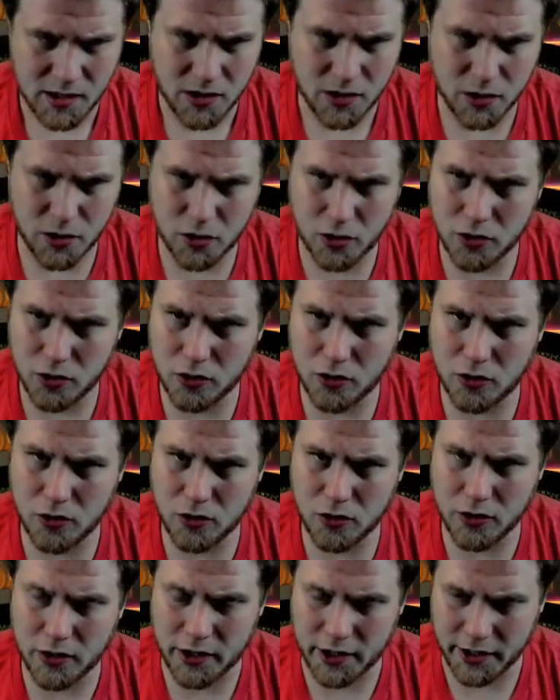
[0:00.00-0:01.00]

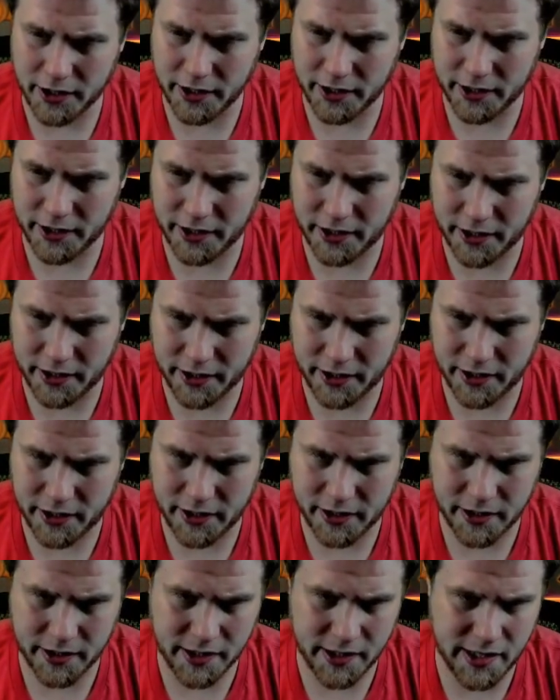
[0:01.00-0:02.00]

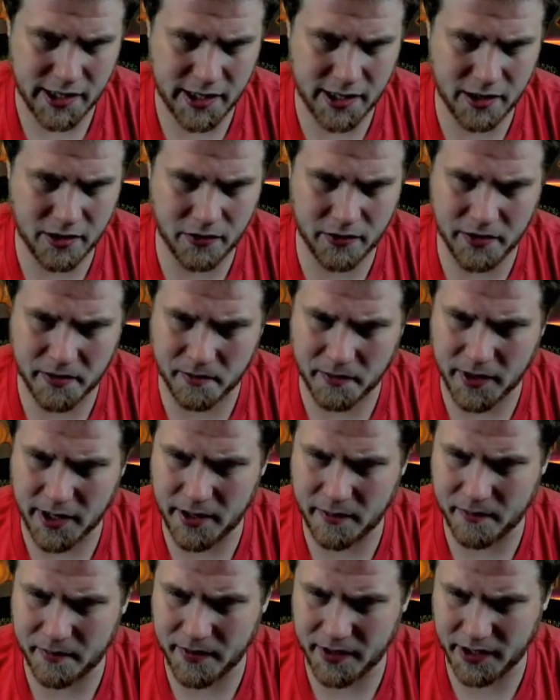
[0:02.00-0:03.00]
Okay, now it
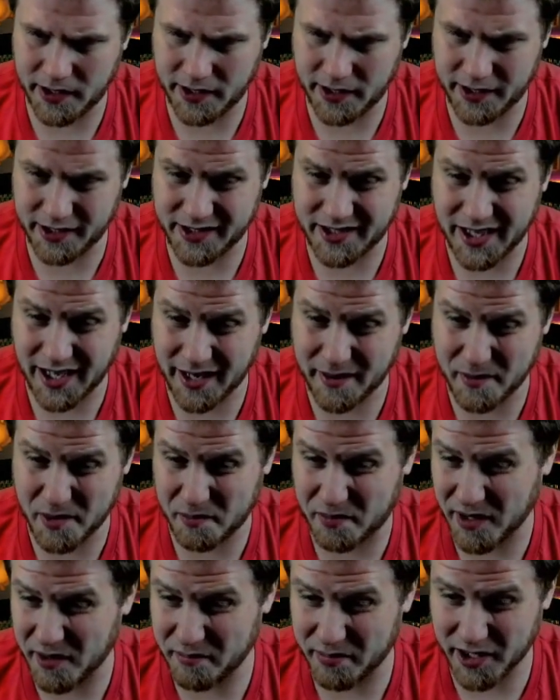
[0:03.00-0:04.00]
might be time to
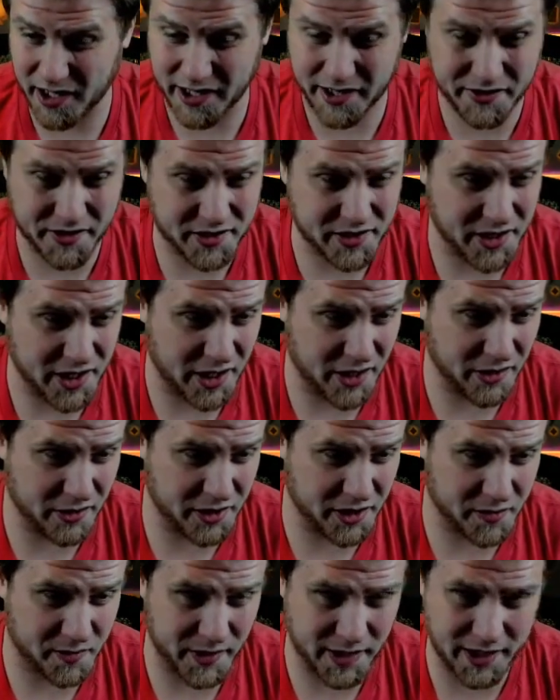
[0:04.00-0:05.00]
play Blood on the Snow
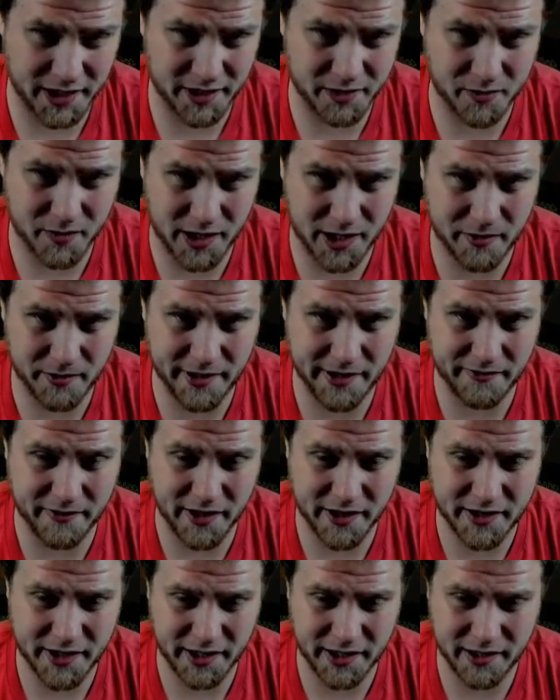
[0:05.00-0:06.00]
just because, well, we have
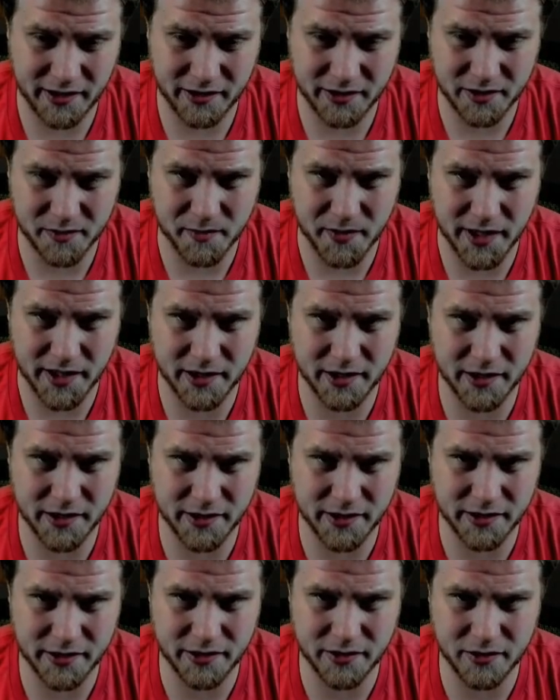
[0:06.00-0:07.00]
nothing else better to
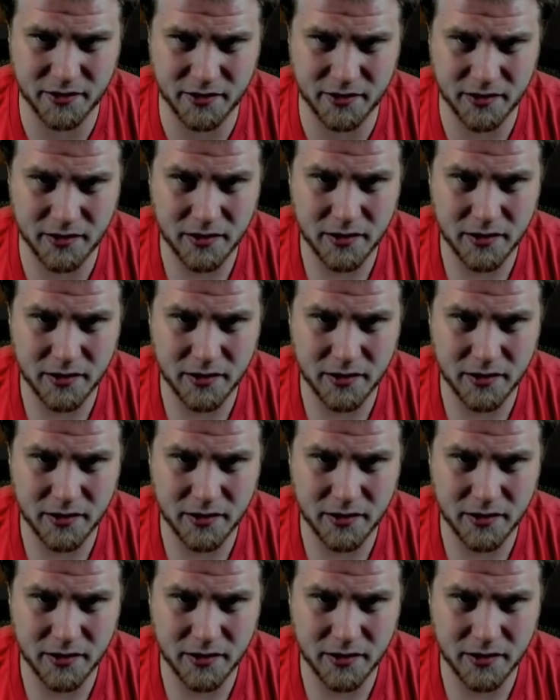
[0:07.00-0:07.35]
do.